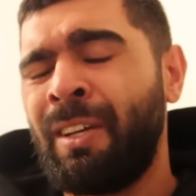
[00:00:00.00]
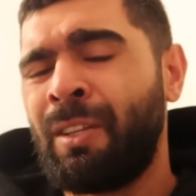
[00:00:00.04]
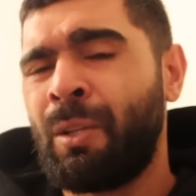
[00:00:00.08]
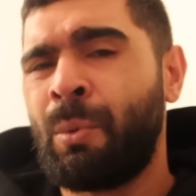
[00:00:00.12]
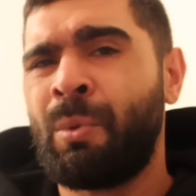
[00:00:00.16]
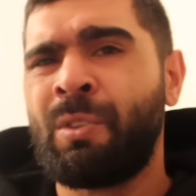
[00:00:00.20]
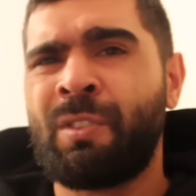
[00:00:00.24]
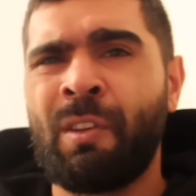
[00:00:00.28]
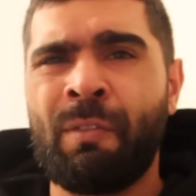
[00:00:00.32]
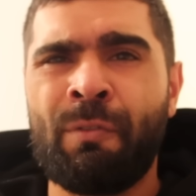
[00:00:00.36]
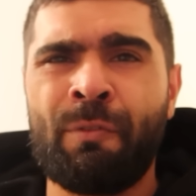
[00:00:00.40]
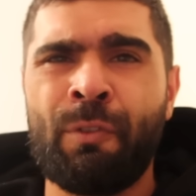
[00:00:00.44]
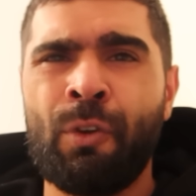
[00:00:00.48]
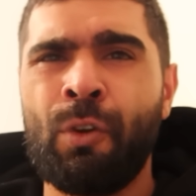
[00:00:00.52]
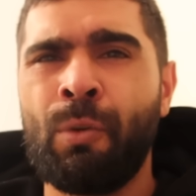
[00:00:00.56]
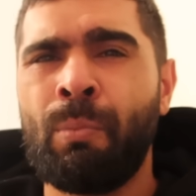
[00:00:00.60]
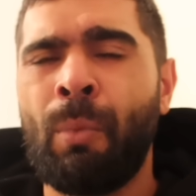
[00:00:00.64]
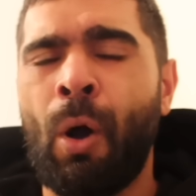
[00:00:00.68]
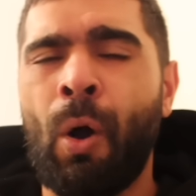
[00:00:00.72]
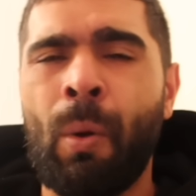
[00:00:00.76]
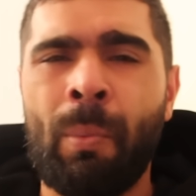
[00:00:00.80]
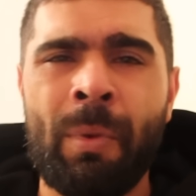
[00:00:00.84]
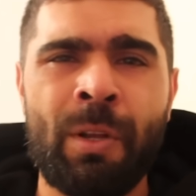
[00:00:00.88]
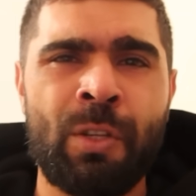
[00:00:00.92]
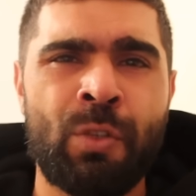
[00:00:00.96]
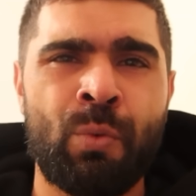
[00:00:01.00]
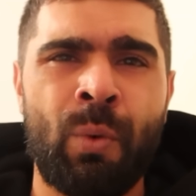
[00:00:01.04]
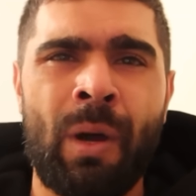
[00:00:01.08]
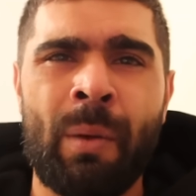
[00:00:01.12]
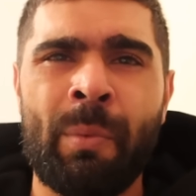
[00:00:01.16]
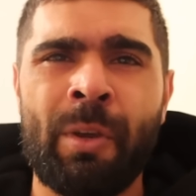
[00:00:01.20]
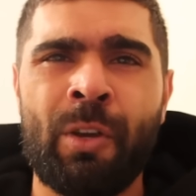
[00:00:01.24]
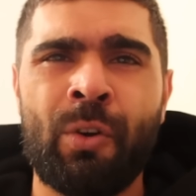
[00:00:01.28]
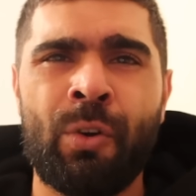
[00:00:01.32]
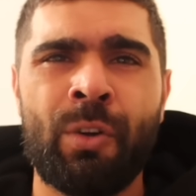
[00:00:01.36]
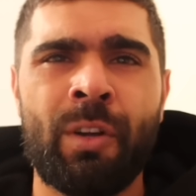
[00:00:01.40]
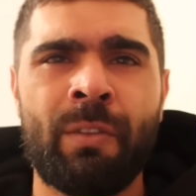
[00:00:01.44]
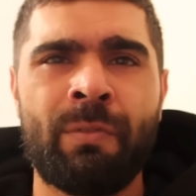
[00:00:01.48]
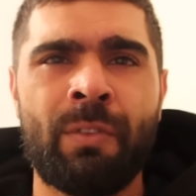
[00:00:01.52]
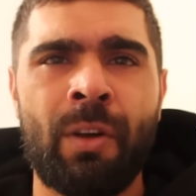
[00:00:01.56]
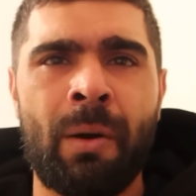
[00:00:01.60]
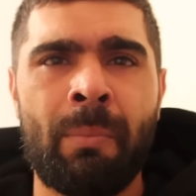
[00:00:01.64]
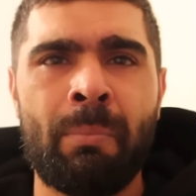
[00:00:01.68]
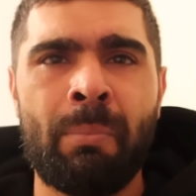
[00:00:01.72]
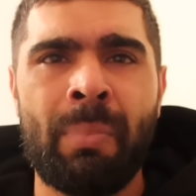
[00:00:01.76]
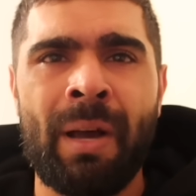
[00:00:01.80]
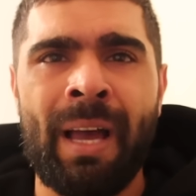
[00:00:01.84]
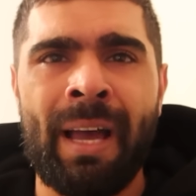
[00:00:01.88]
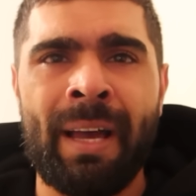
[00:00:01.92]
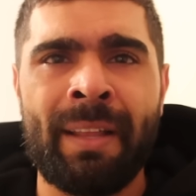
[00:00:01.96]
There was a few moments where we could have
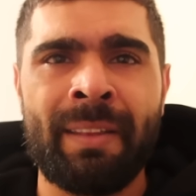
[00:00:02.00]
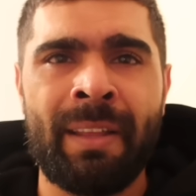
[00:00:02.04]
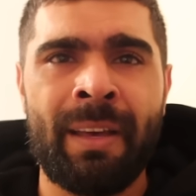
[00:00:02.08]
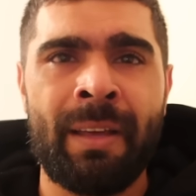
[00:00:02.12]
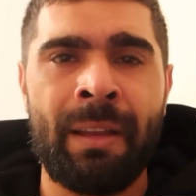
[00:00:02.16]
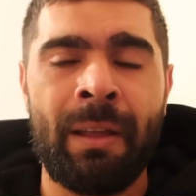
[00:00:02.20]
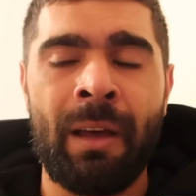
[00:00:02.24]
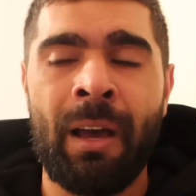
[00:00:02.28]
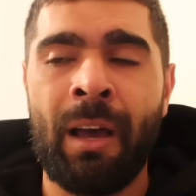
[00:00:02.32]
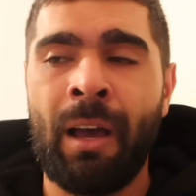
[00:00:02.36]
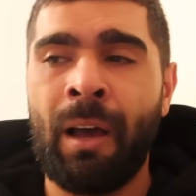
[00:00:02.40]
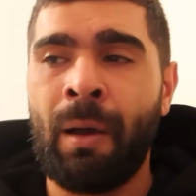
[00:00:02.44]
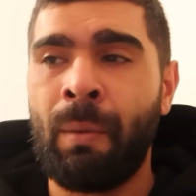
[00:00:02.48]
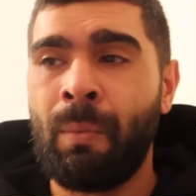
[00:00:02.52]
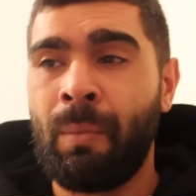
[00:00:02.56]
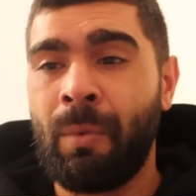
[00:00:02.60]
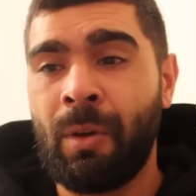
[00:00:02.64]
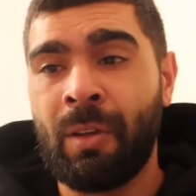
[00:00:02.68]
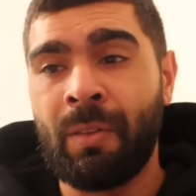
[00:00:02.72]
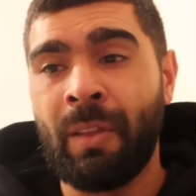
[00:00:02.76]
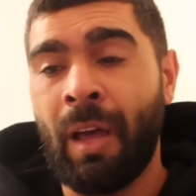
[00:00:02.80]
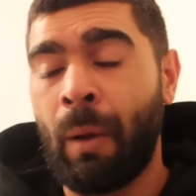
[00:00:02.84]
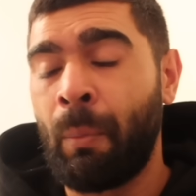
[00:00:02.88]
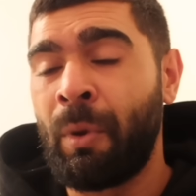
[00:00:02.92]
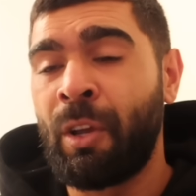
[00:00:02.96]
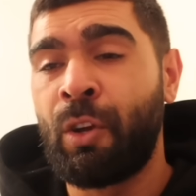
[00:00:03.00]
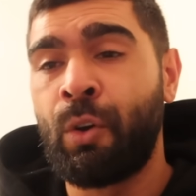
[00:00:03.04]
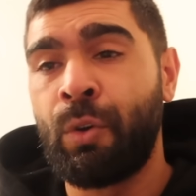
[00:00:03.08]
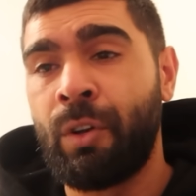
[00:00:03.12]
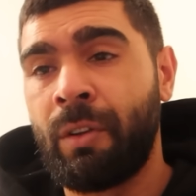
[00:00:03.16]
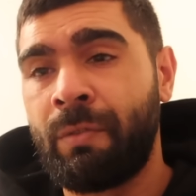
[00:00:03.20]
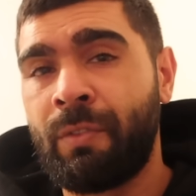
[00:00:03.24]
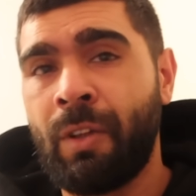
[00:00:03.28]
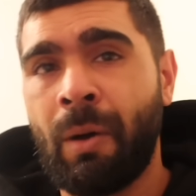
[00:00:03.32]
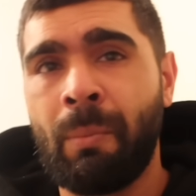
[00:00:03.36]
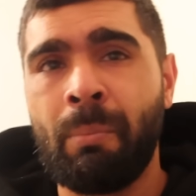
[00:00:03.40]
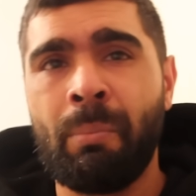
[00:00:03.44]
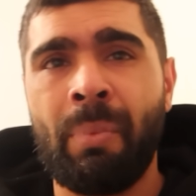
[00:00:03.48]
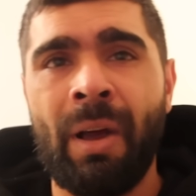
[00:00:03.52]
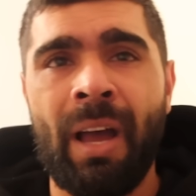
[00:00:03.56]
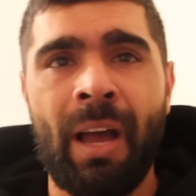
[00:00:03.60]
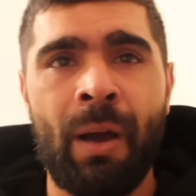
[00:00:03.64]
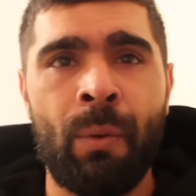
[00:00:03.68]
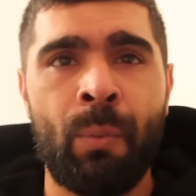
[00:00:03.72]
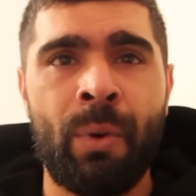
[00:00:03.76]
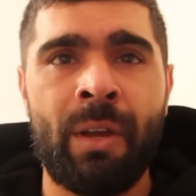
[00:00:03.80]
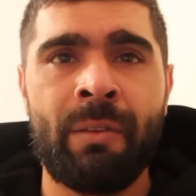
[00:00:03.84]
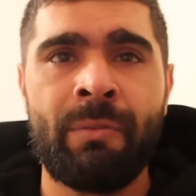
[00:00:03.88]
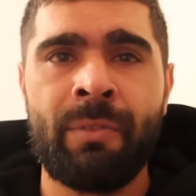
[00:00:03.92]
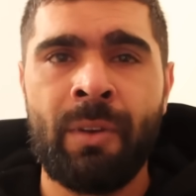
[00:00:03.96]
done better than, uh, that we could have done
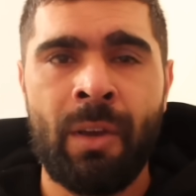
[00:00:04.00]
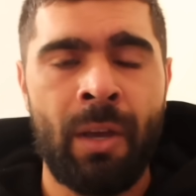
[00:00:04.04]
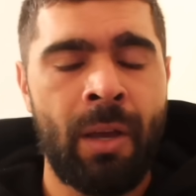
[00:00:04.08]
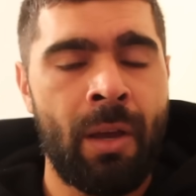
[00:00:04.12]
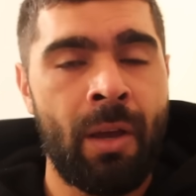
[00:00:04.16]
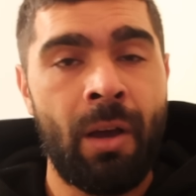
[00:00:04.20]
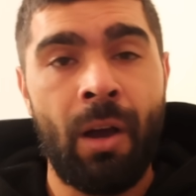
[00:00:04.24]
better with.